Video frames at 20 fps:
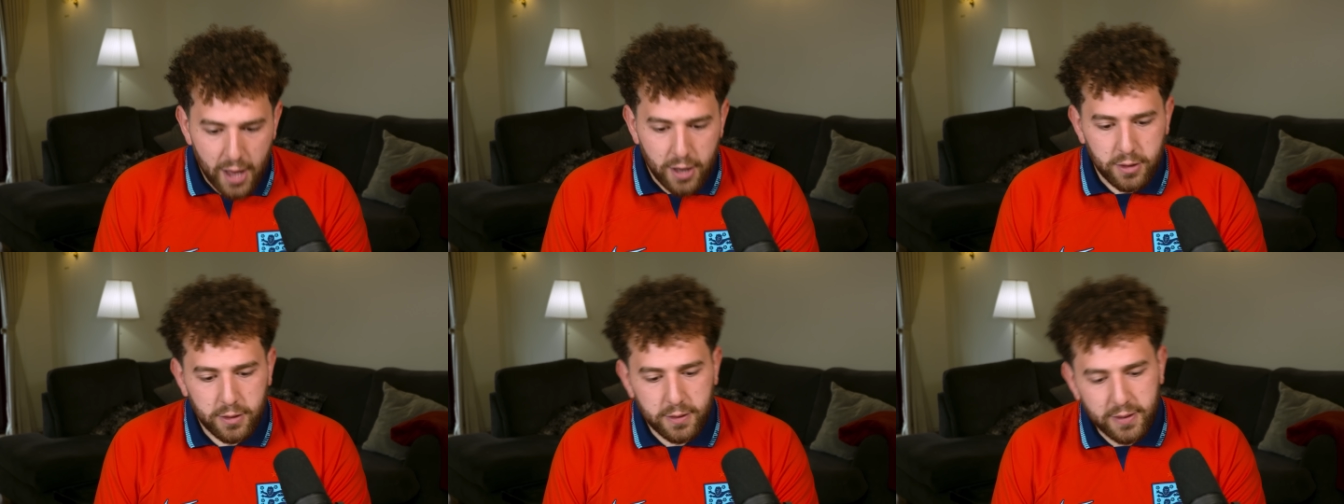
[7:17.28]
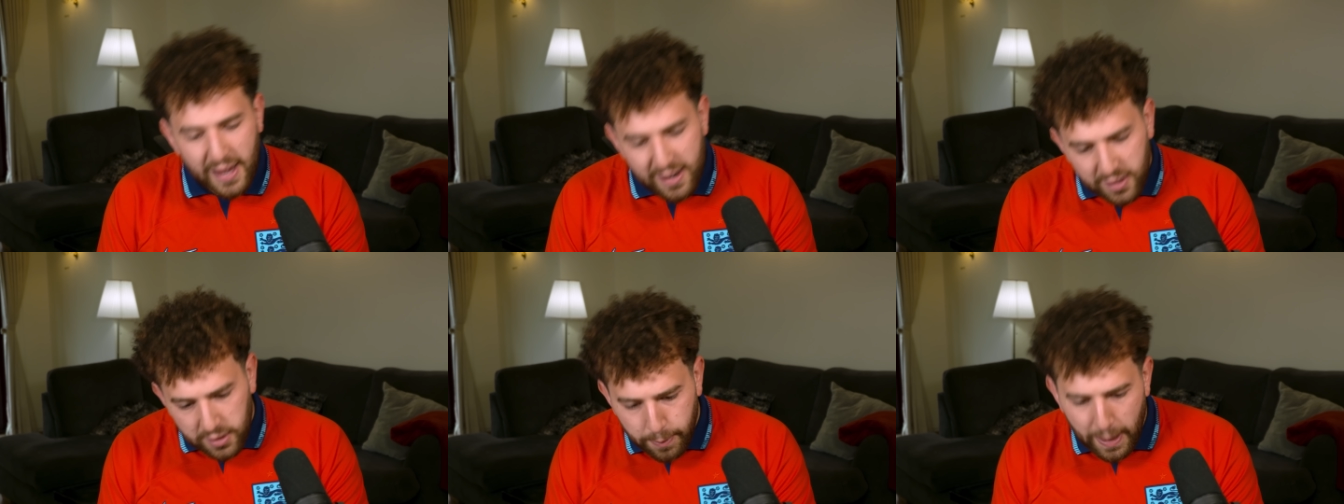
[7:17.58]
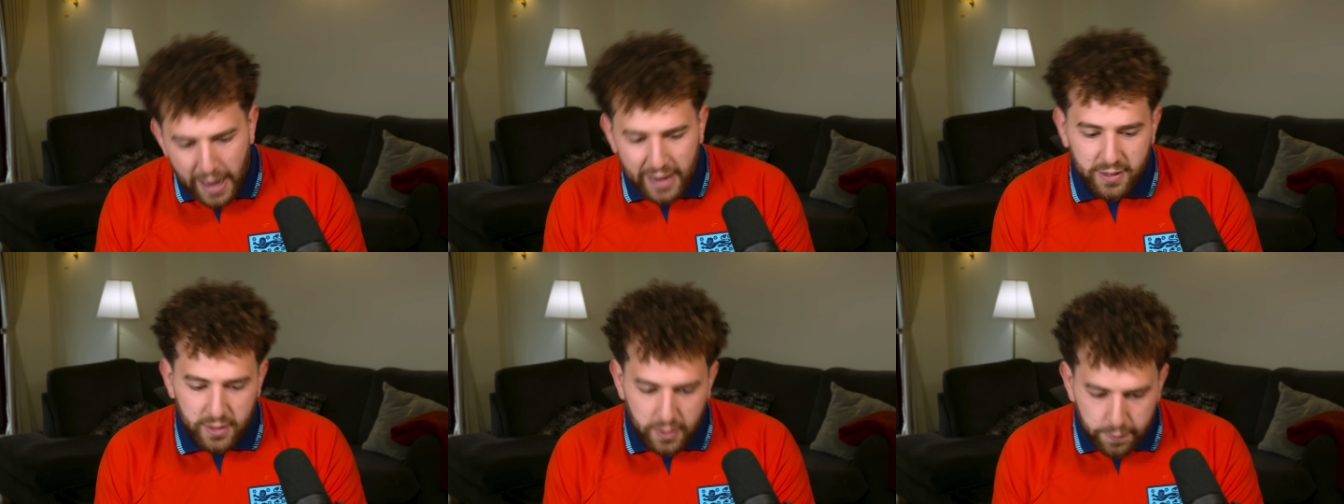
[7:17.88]

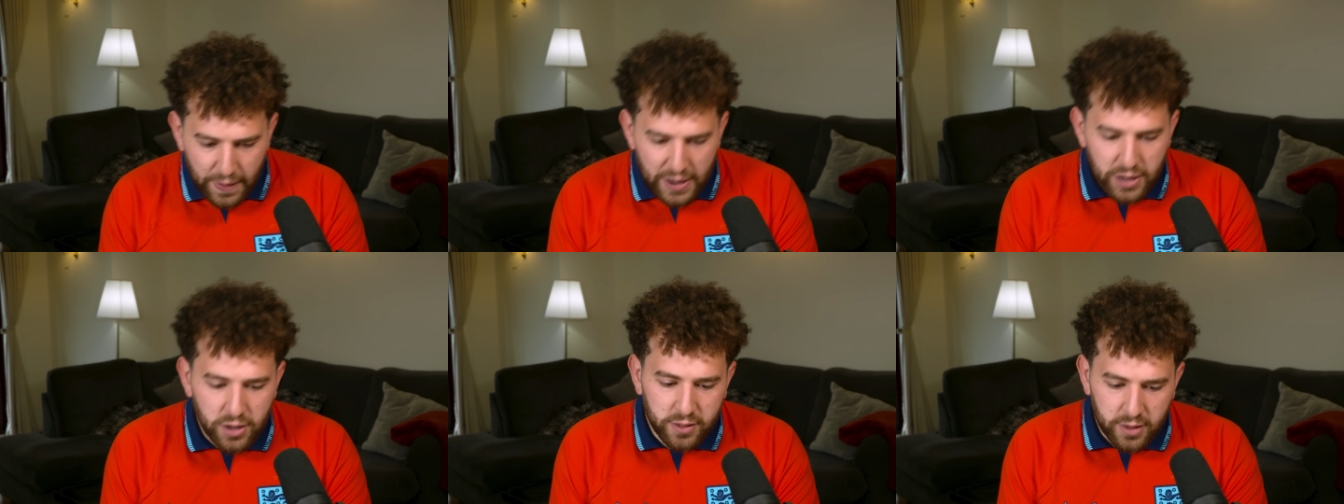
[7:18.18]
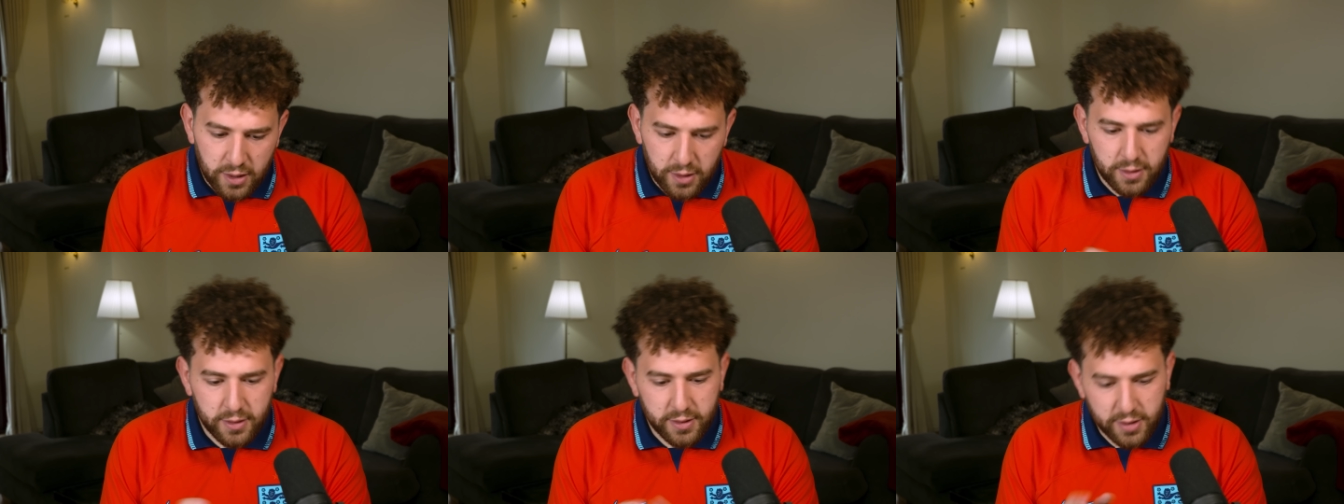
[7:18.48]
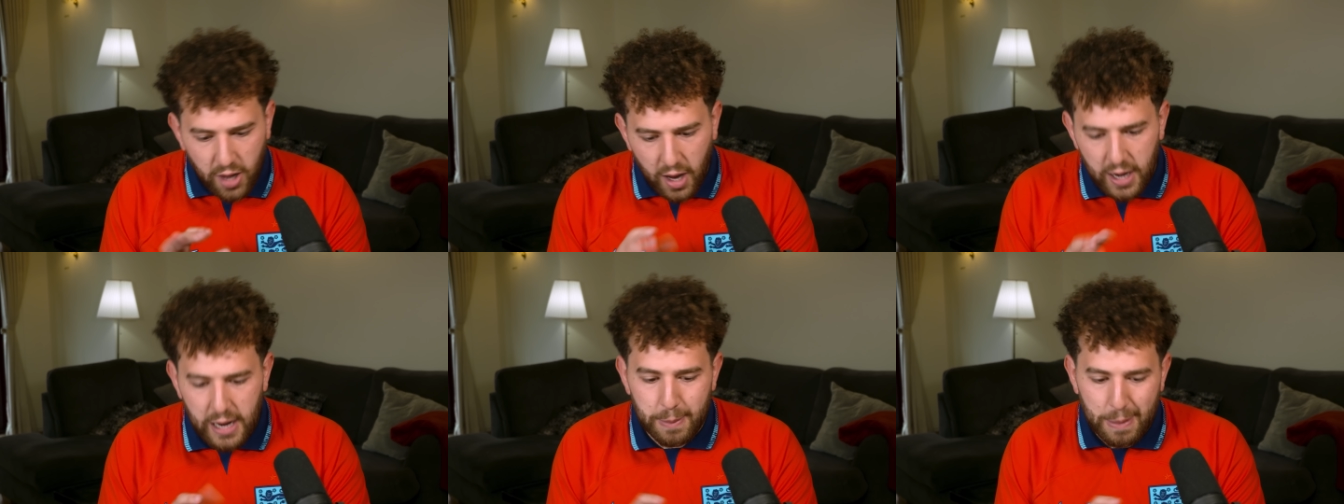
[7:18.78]
Centre-backs and defenders are
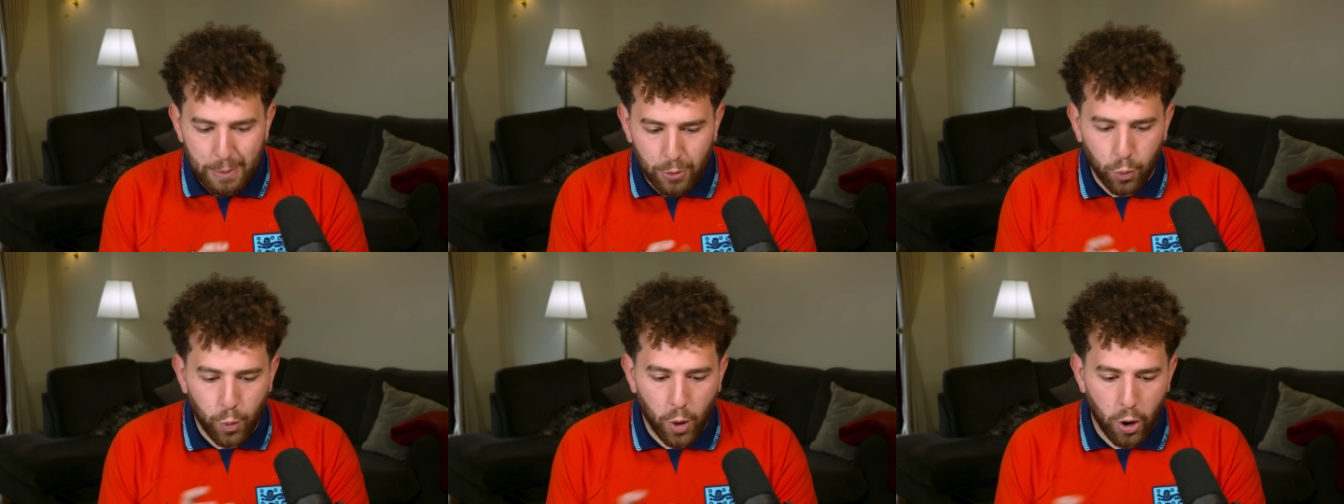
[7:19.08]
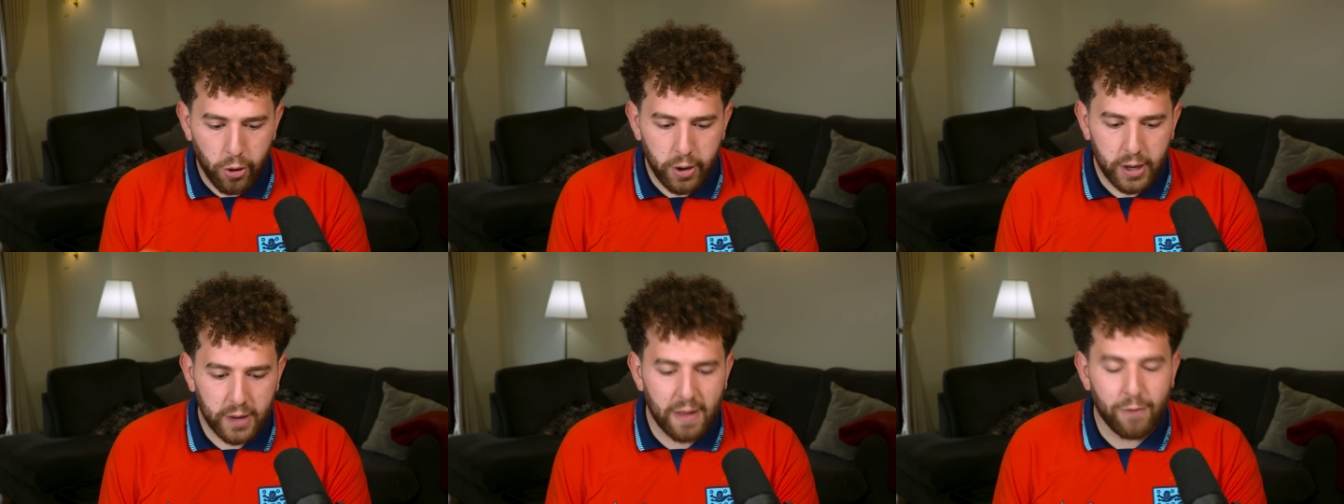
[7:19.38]
slightly a bit more worrying.